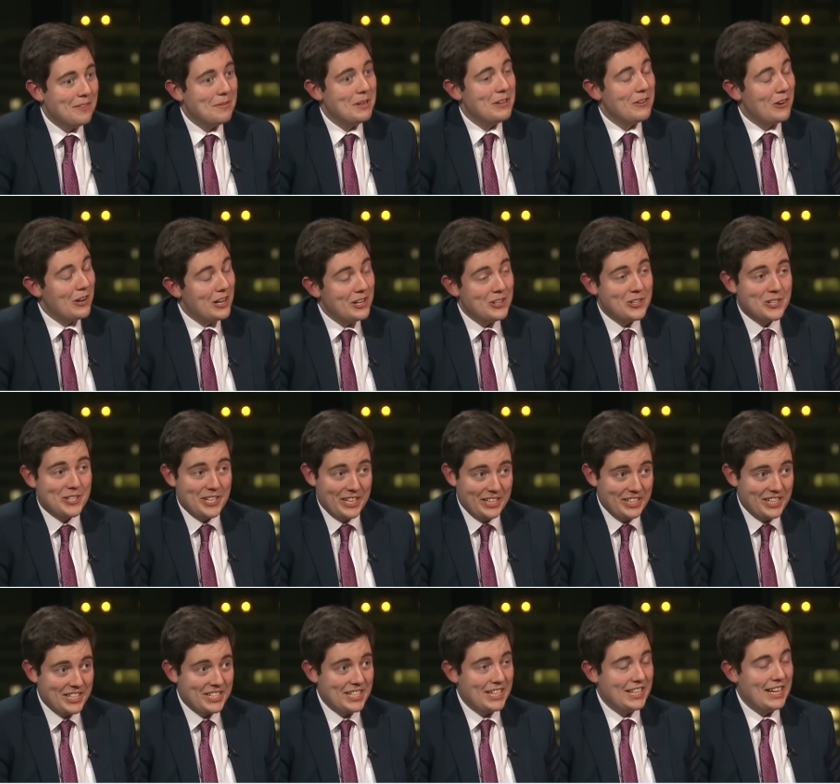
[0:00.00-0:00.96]
to be very interesting
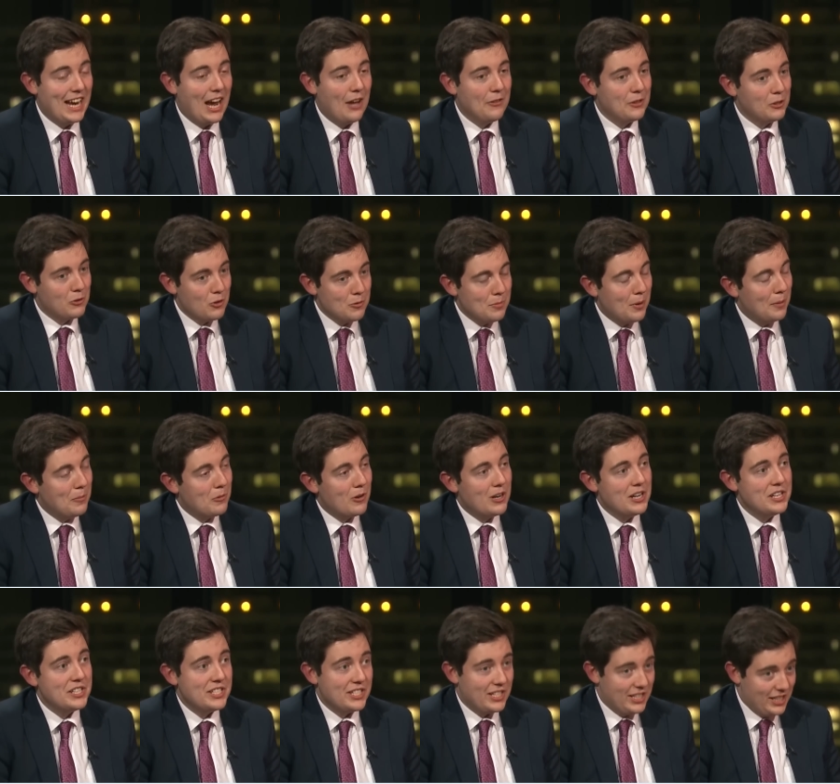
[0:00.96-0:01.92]
to see how the group
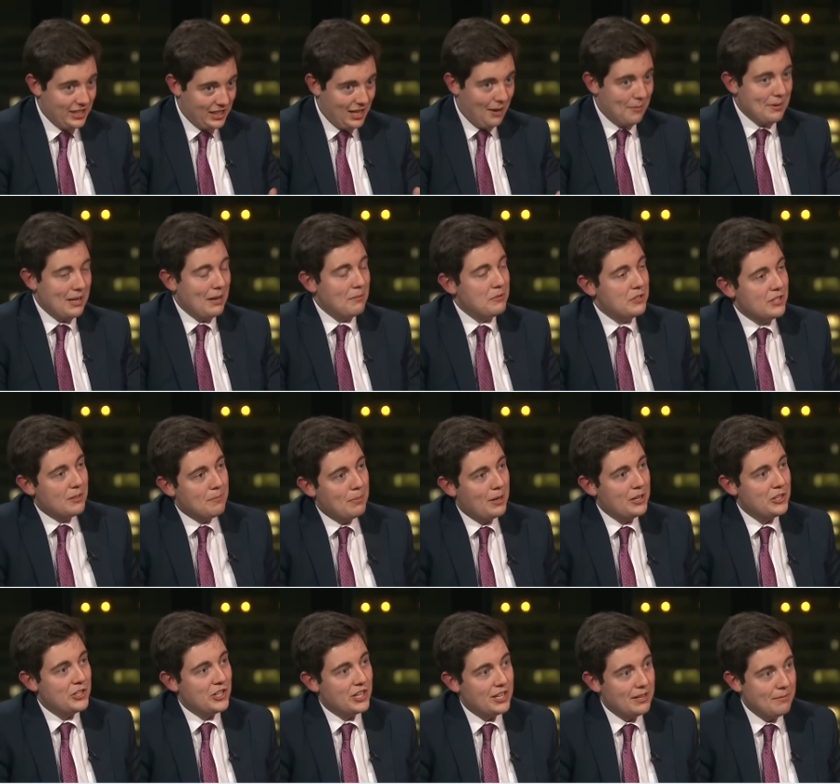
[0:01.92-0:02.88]
operates coming up to the
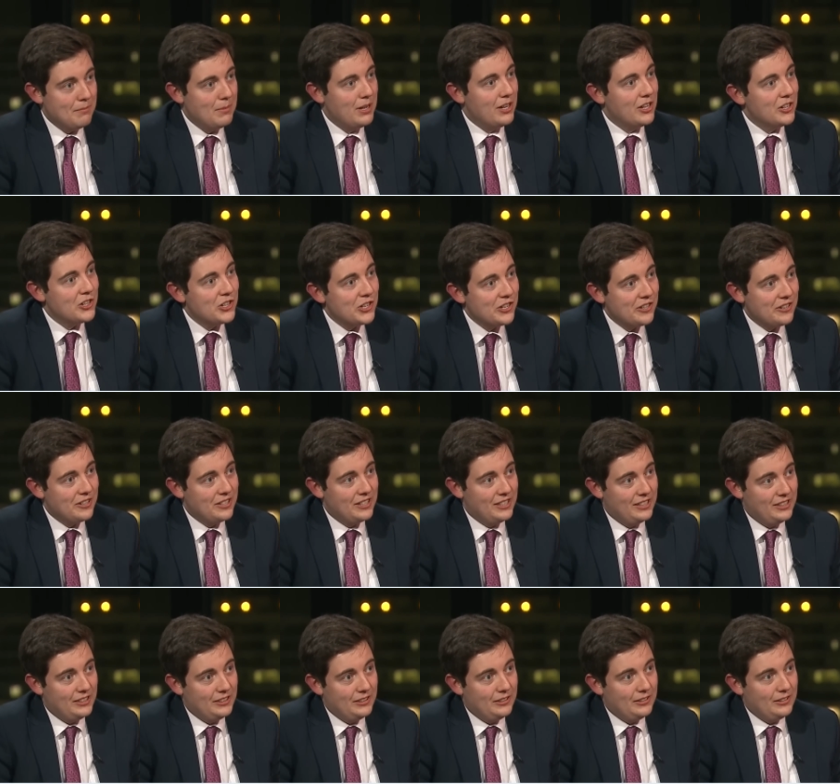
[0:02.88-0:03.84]
budget in March. Who
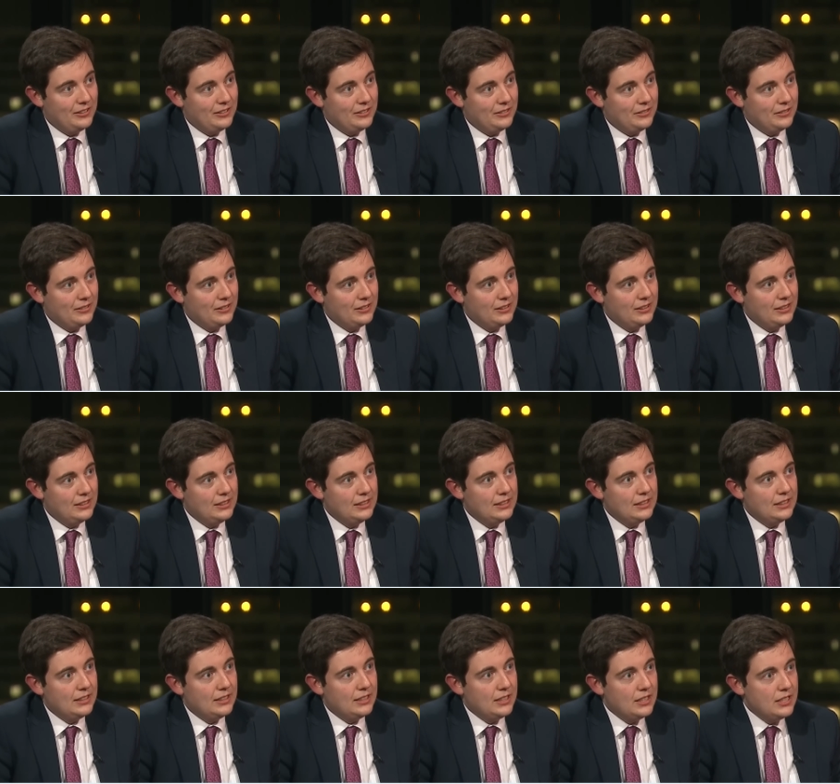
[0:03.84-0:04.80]
are the significant players
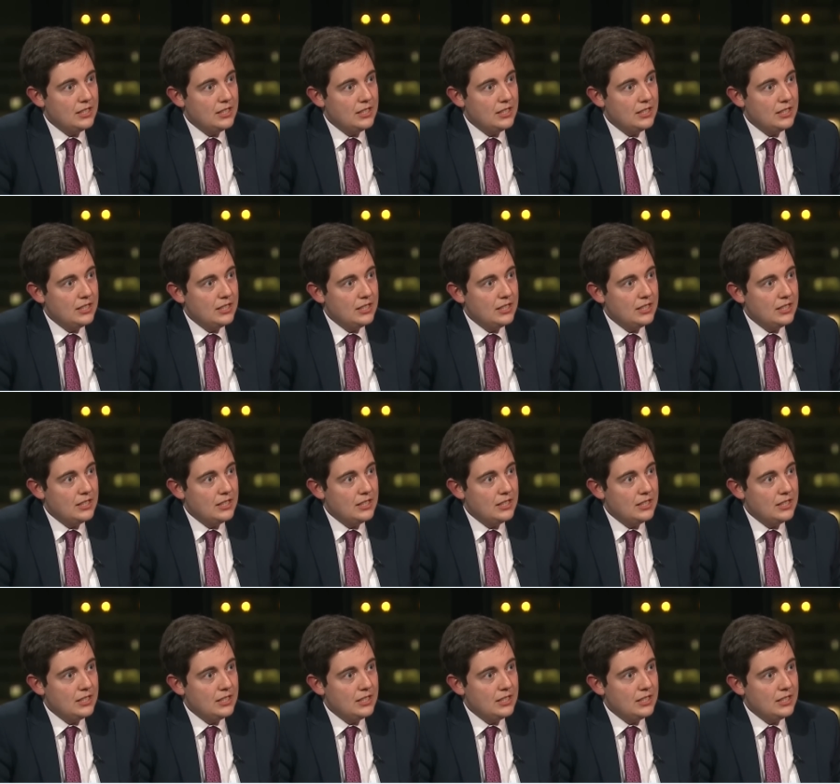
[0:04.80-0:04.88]
in the